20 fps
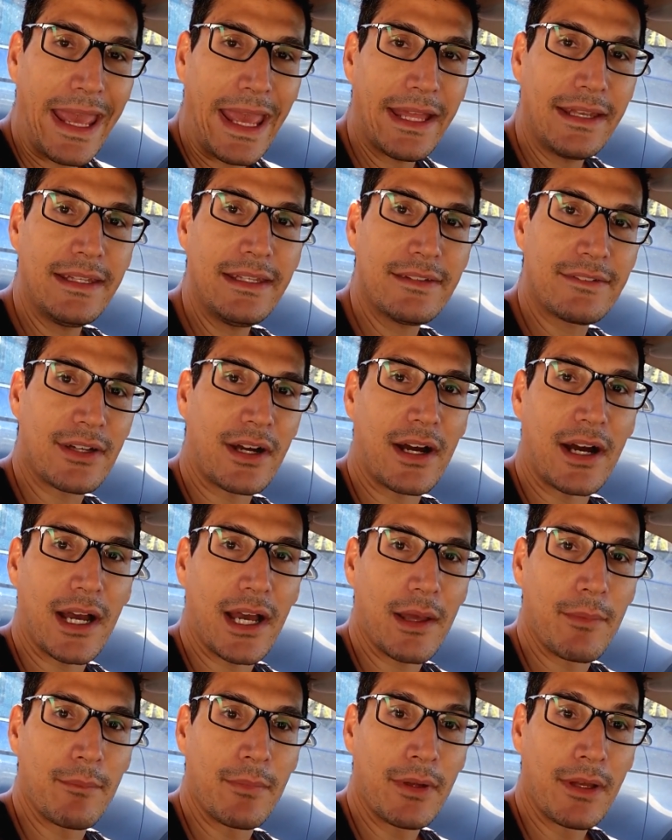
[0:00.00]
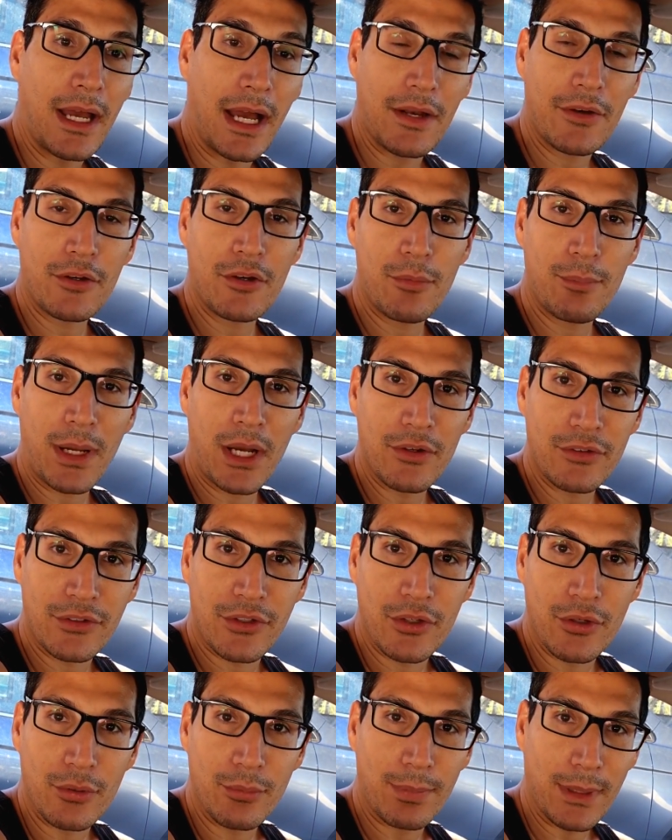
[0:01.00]
Anytime, I don't know about
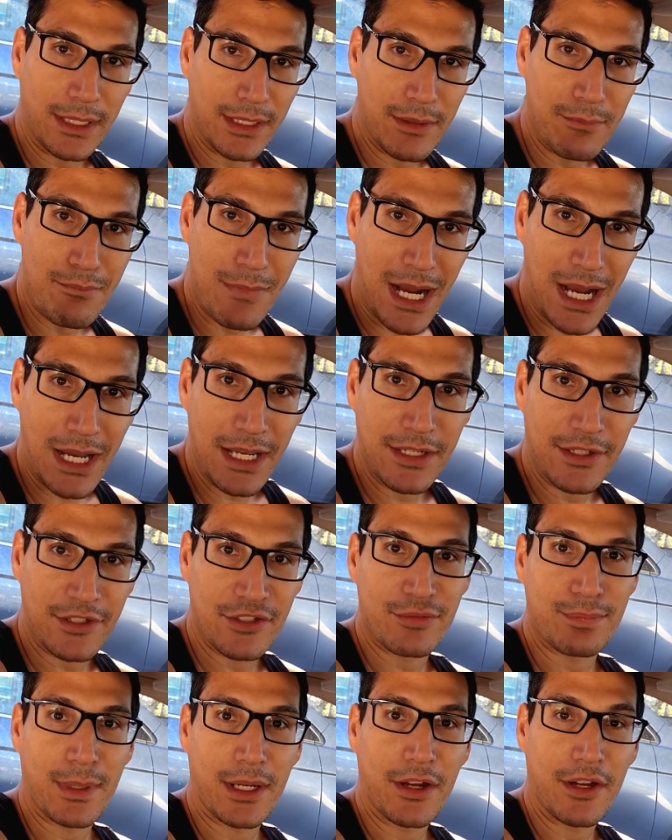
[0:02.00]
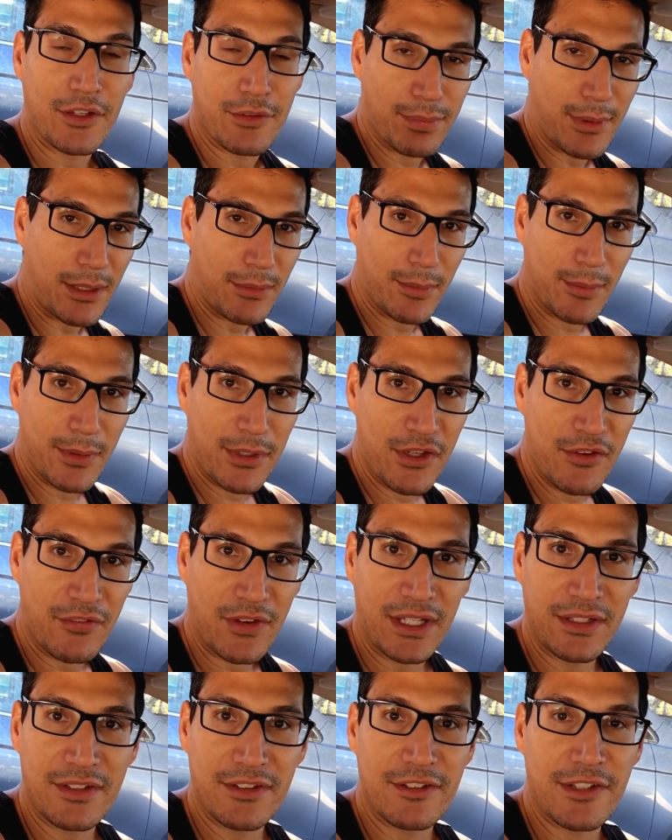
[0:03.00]
you, but in my experience, probably
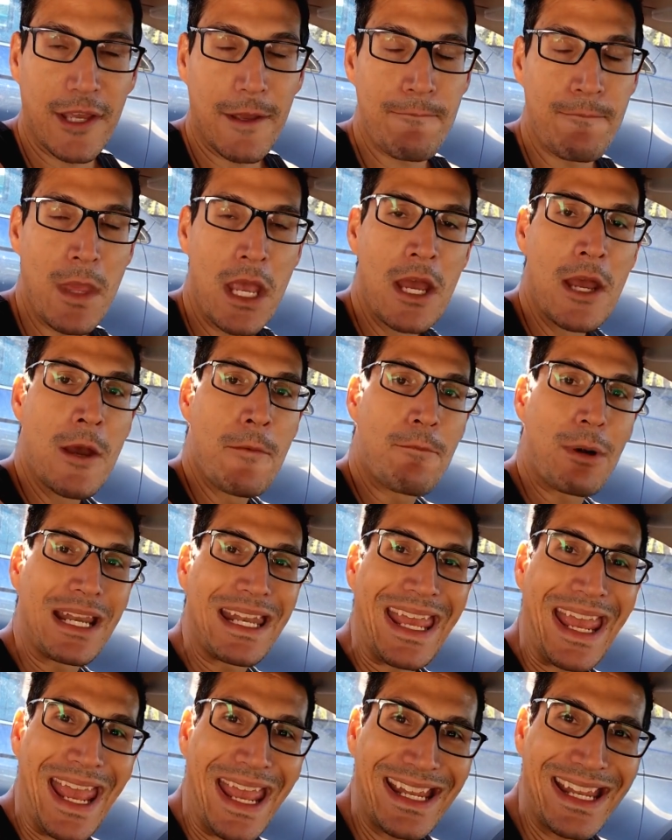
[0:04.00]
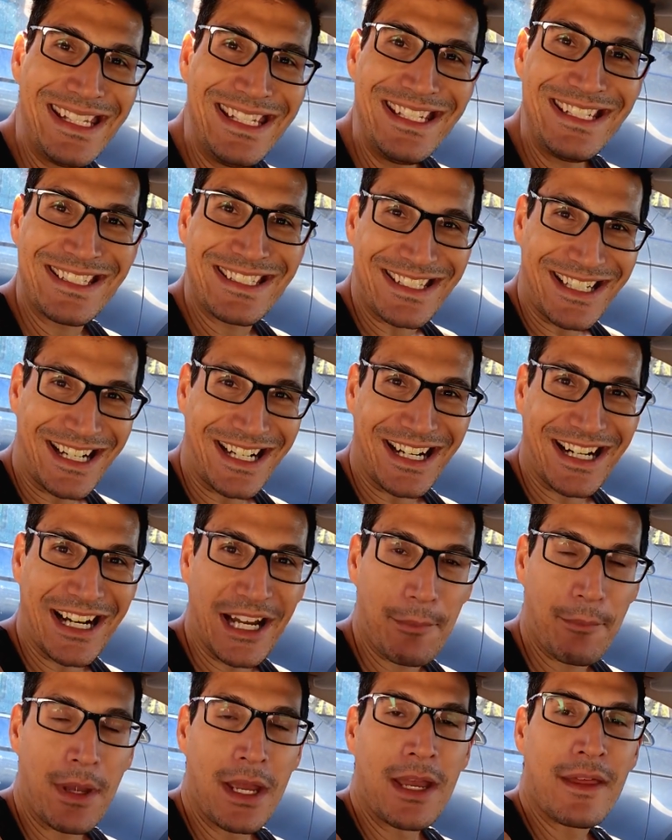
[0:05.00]
you've had the same, but any
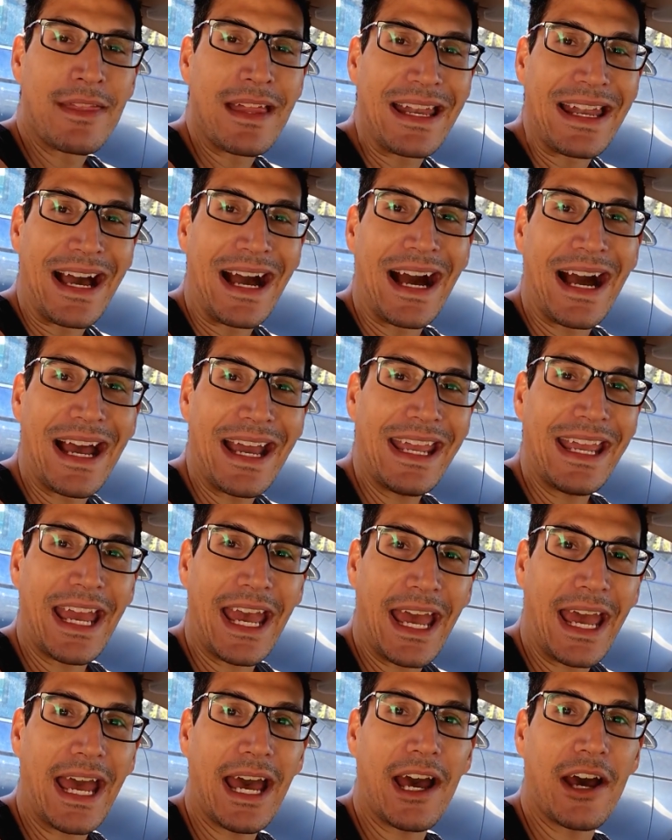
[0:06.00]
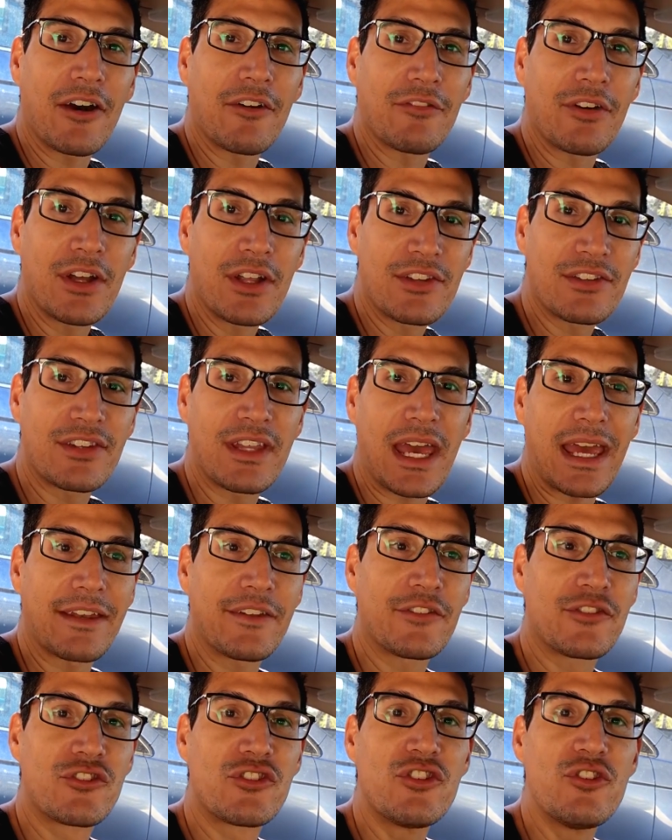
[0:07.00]
time that I have
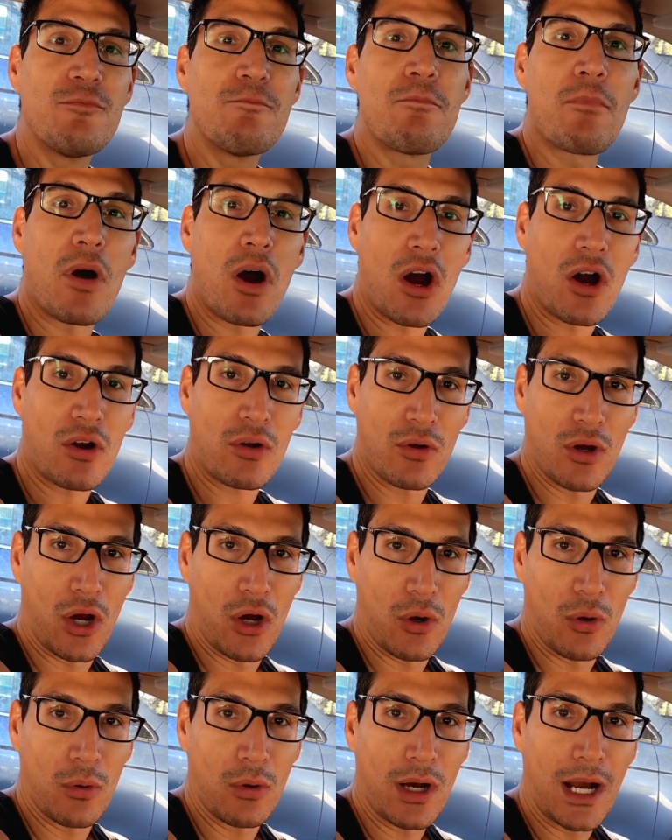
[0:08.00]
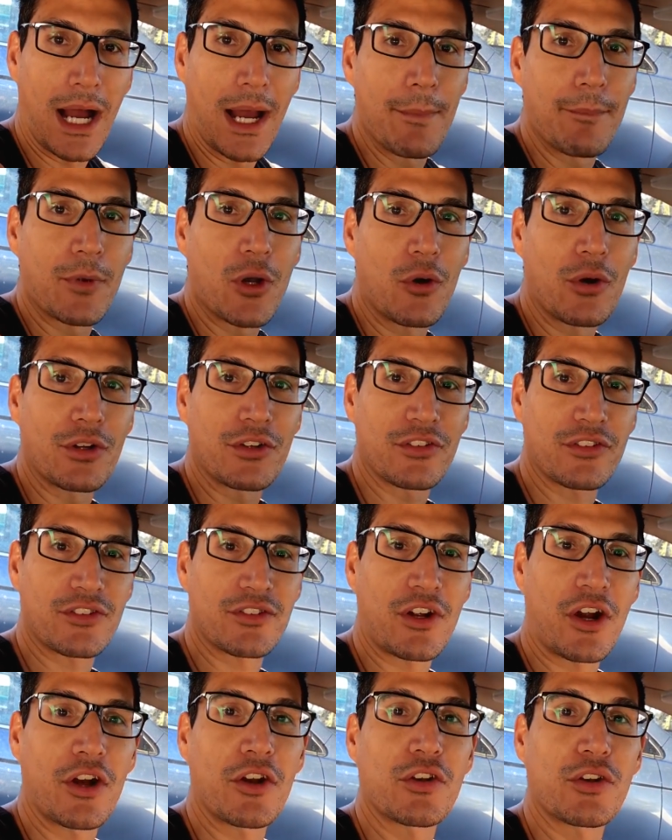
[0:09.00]
said, tomorrow I'm going to
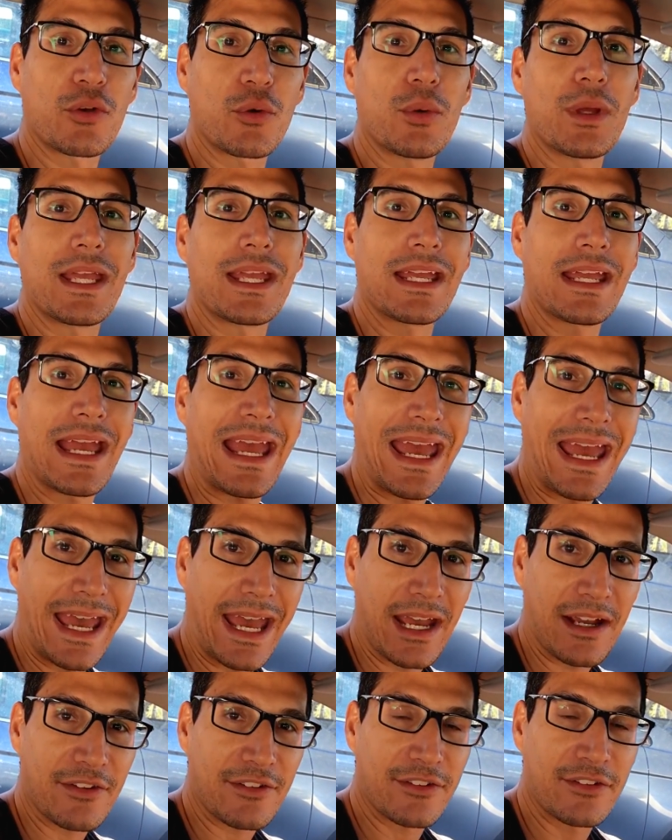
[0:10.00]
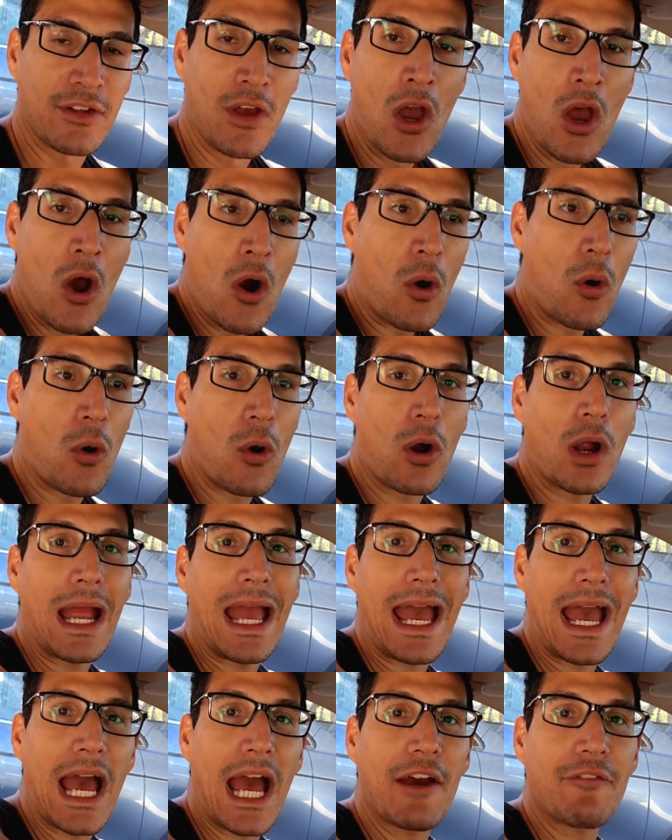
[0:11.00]
start doing X, or
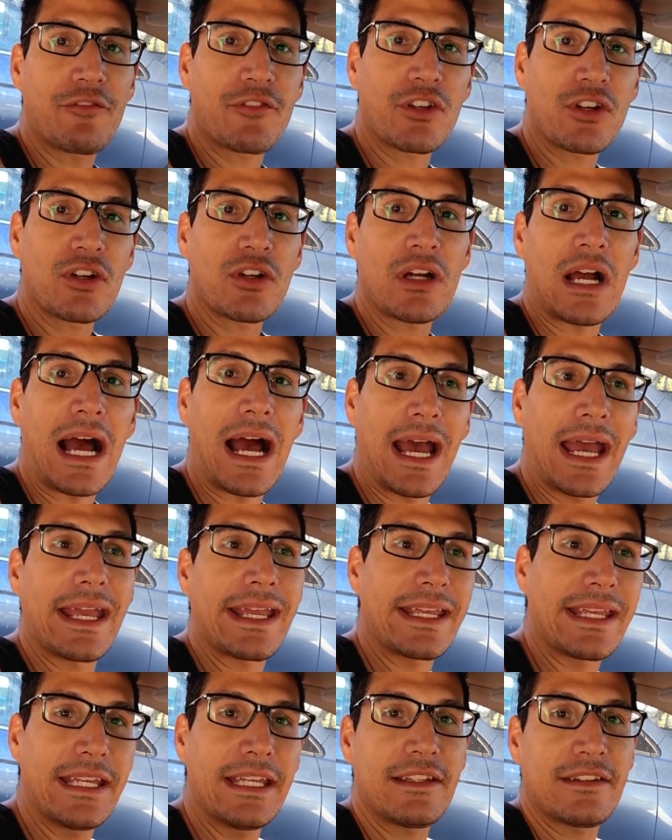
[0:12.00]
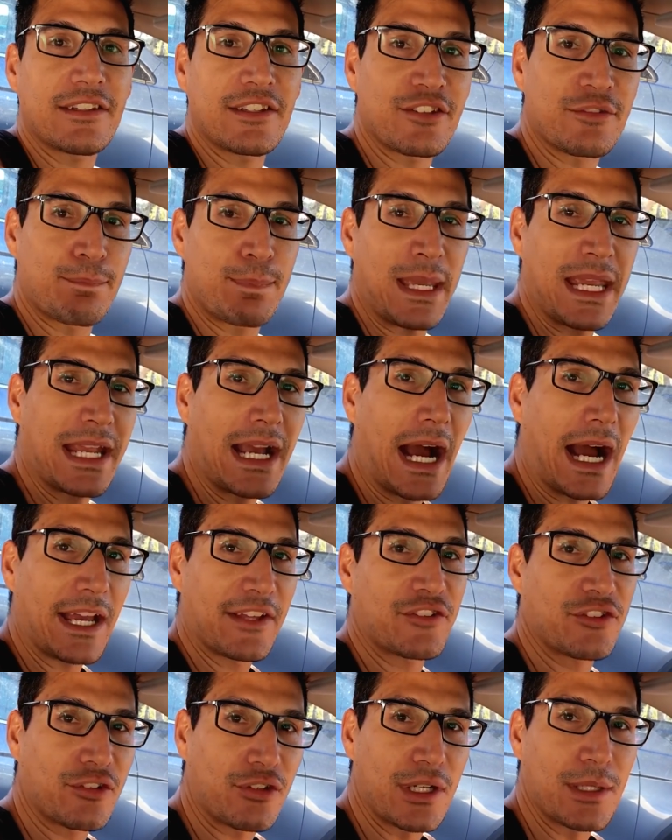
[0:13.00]
after I eat this big
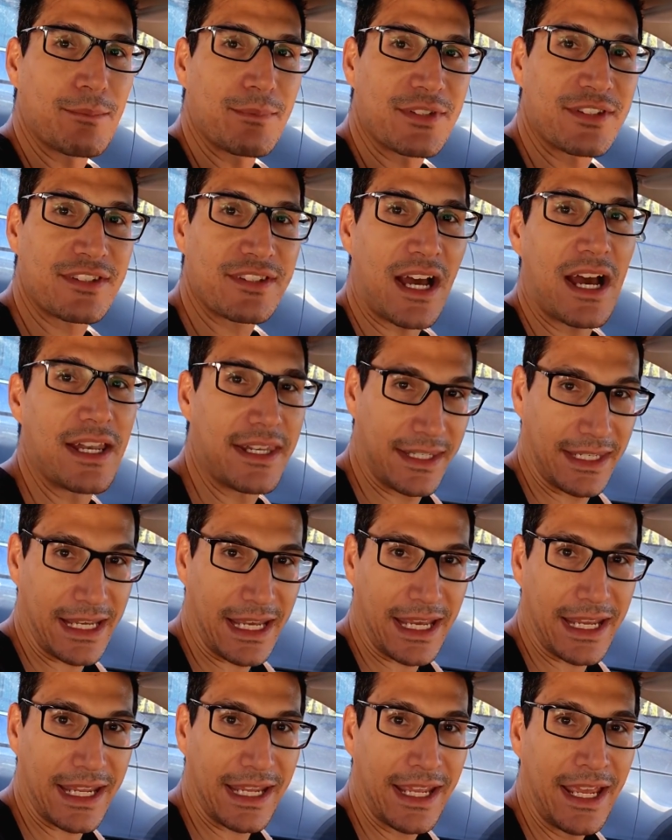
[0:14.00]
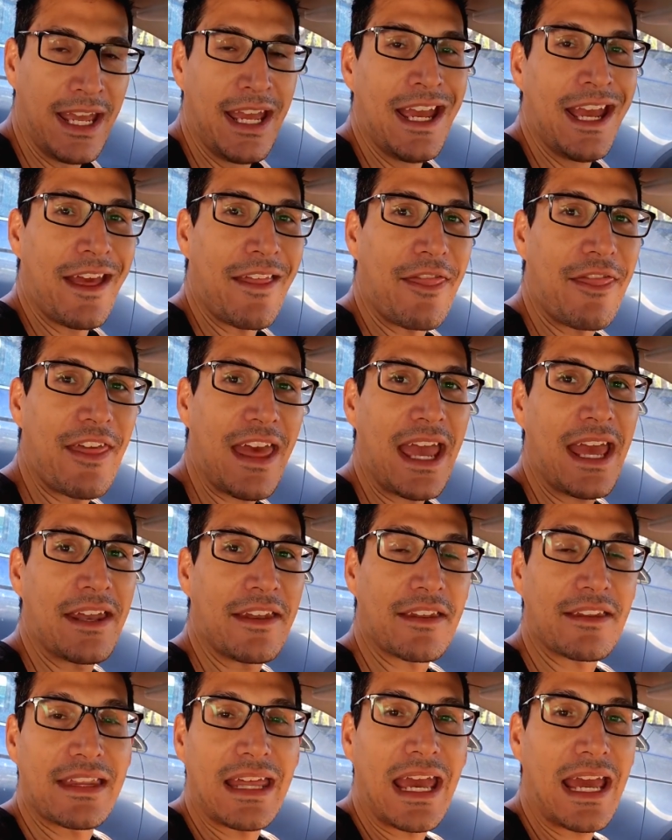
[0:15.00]
ice cream sundae,
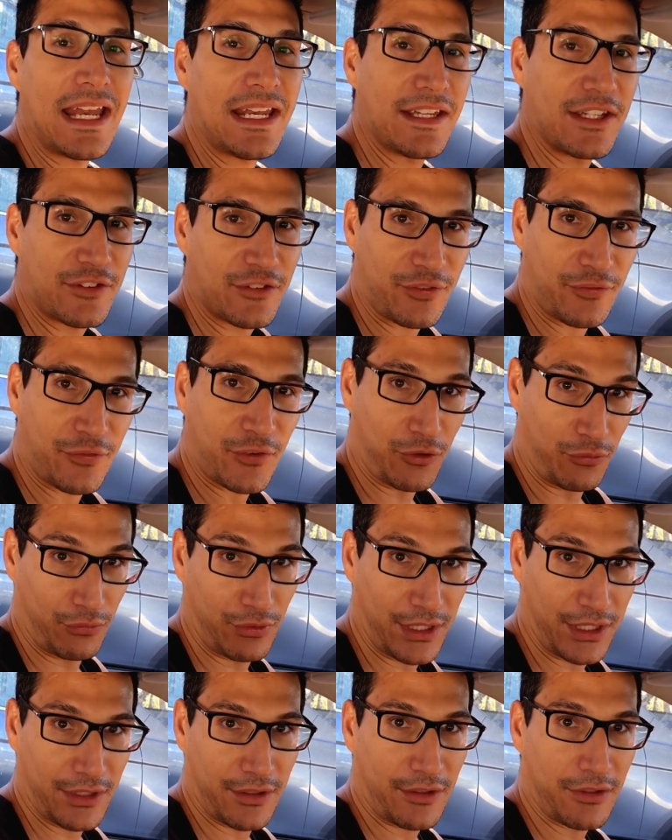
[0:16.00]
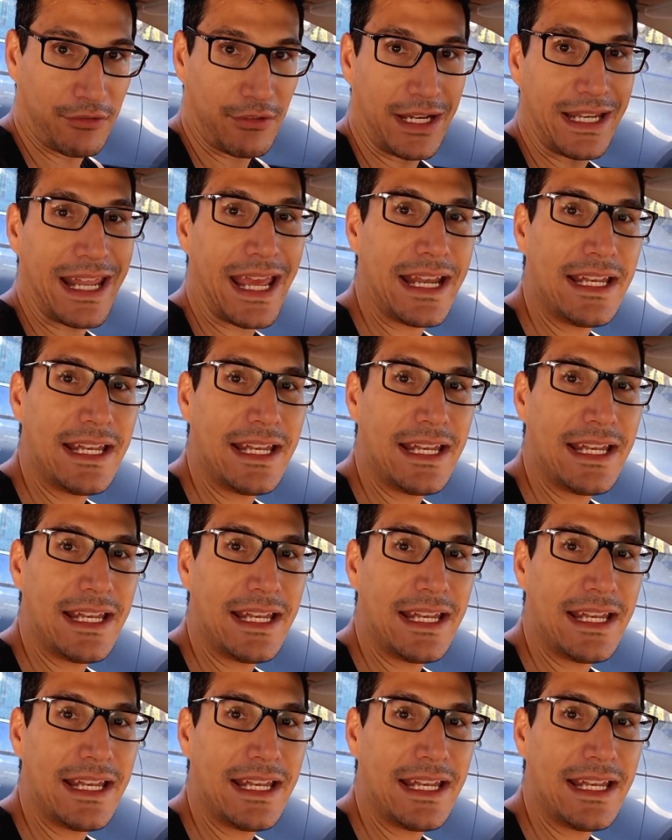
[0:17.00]
then it's for real, right?